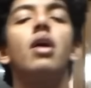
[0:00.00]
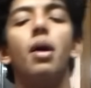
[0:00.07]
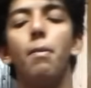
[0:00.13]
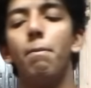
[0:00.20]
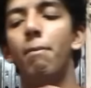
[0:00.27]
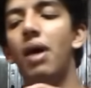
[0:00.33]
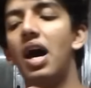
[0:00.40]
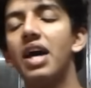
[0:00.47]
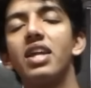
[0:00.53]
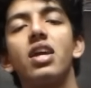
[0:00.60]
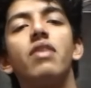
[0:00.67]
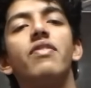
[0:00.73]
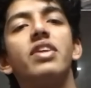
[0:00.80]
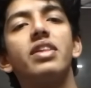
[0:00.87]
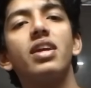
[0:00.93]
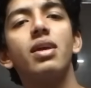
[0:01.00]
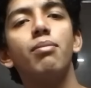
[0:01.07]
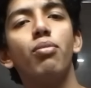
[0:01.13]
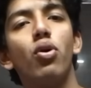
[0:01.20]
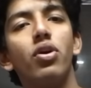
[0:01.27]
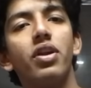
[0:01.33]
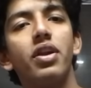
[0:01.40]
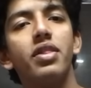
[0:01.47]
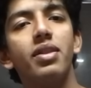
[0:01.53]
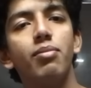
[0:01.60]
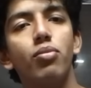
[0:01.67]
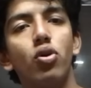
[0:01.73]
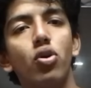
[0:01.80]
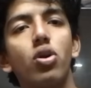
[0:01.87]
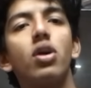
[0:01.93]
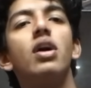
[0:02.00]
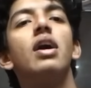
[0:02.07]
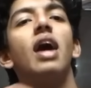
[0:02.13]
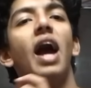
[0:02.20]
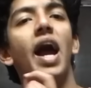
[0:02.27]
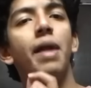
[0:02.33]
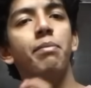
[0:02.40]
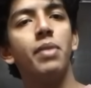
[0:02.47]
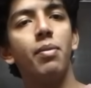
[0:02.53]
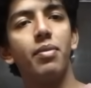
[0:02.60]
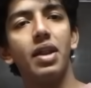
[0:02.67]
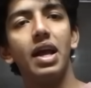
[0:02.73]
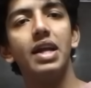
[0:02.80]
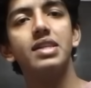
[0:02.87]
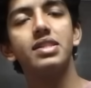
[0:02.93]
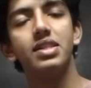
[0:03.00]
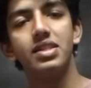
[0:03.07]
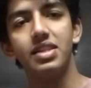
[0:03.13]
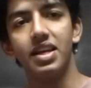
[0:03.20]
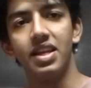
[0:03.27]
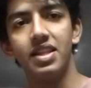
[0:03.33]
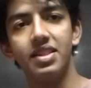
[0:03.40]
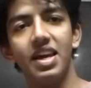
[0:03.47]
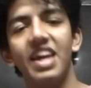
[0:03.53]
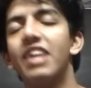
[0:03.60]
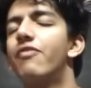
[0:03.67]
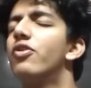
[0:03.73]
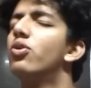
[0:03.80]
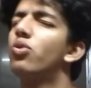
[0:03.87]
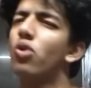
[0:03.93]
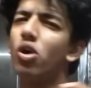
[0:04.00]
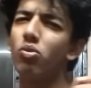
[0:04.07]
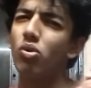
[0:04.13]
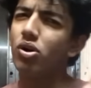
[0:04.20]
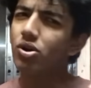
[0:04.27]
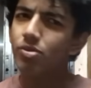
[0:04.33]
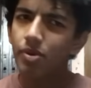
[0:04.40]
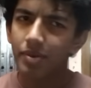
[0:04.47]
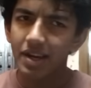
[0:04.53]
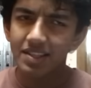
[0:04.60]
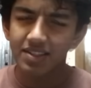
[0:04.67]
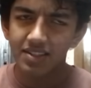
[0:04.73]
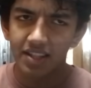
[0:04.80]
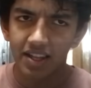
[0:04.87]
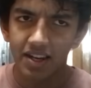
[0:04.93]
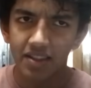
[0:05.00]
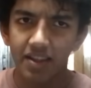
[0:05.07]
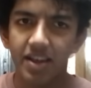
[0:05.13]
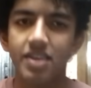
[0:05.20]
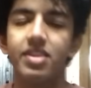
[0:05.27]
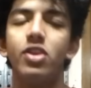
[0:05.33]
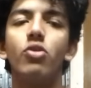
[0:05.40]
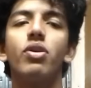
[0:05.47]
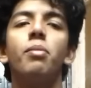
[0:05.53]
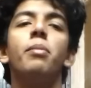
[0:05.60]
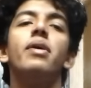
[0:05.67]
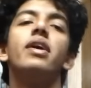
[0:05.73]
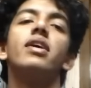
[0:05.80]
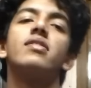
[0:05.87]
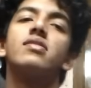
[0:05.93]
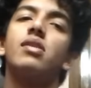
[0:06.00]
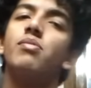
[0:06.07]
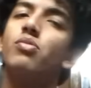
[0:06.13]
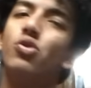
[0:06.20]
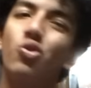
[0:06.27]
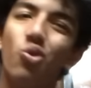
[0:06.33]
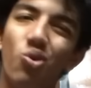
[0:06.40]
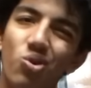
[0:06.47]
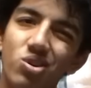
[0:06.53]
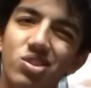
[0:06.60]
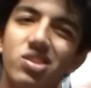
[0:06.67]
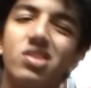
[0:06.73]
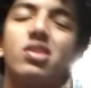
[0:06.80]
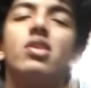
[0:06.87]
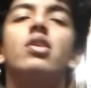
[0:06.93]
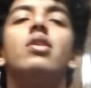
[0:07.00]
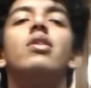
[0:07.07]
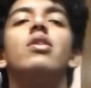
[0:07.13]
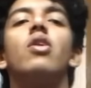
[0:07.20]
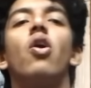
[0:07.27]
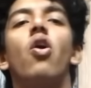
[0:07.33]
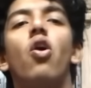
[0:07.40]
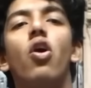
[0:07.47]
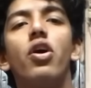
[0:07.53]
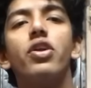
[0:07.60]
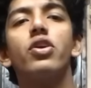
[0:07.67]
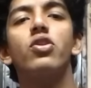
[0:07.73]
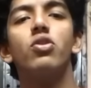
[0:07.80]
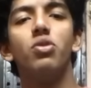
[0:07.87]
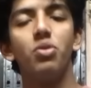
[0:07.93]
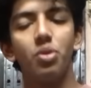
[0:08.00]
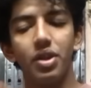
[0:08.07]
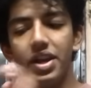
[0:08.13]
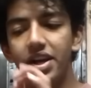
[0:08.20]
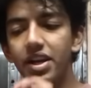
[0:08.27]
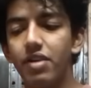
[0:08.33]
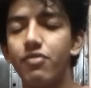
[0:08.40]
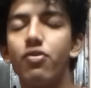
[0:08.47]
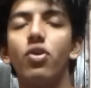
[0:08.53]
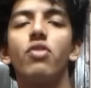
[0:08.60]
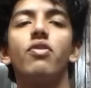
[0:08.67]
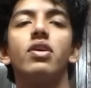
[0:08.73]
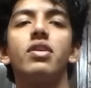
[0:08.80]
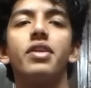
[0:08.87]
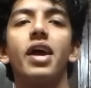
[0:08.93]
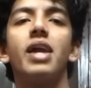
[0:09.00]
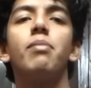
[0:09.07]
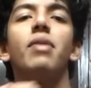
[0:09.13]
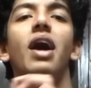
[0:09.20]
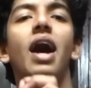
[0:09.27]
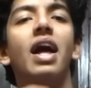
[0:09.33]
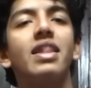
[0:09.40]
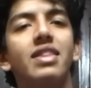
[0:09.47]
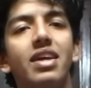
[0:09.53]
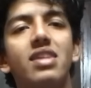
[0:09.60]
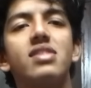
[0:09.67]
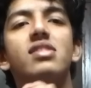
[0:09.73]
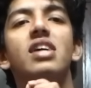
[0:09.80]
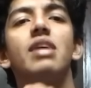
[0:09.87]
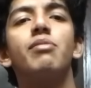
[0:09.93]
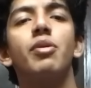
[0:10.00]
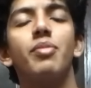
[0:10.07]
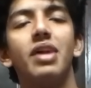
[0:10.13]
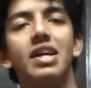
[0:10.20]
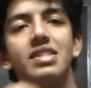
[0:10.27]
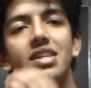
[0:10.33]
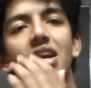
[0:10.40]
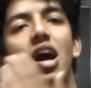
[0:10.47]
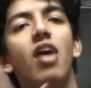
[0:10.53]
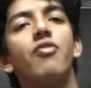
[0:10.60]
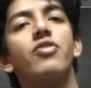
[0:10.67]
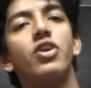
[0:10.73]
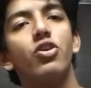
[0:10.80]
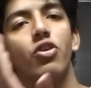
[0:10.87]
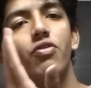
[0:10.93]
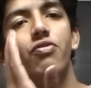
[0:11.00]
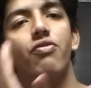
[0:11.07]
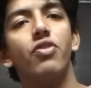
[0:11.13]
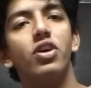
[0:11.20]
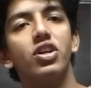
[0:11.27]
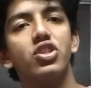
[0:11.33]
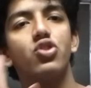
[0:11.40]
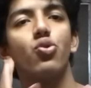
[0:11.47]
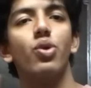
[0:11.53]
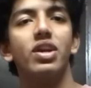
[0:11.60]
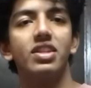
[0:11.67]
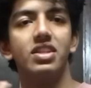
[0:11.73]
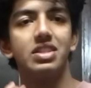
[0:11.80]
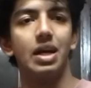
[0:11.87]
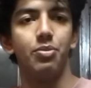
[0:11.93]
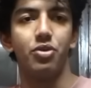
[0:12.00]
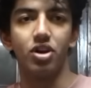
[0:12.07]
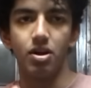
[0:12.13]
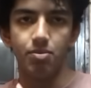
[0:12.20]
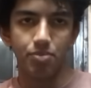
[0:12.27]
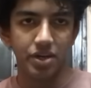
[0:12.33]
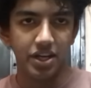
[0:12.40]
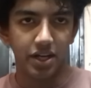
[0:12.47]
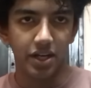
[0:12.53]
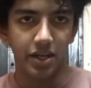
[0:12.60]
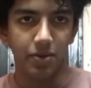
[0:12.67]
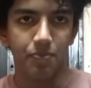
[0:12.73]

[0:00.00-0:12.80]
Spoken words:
Mark everything important in the book and memorize it then and there. If you do not want to memorize it then and there, then you can make some notes or read it for one time and then start memorizing after you have first read the chapter completely.